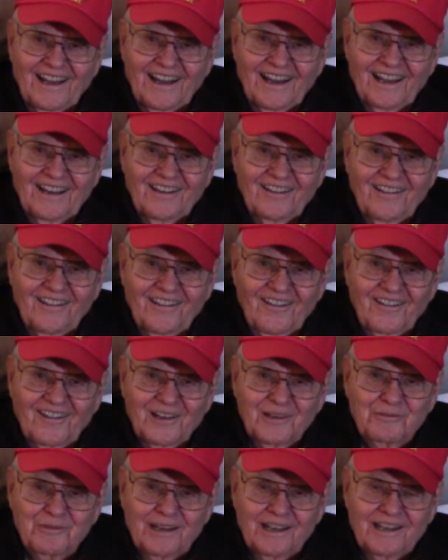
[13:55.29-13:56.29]
I'd
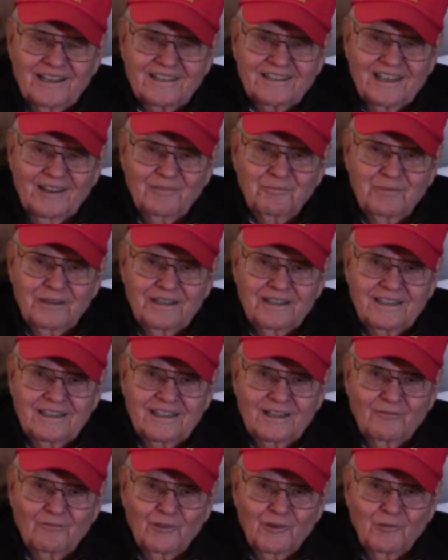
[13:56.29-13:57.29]
hardly been out. I'd been to
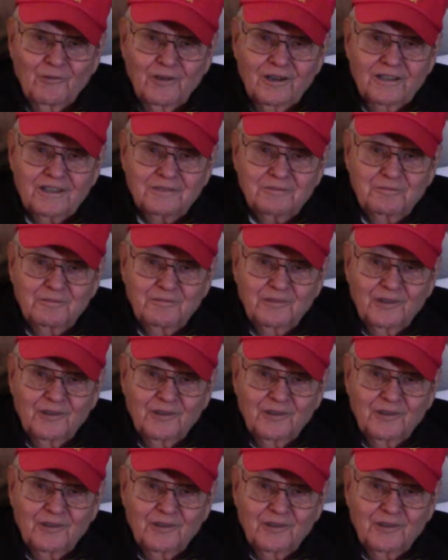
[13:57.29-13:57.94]
Denver once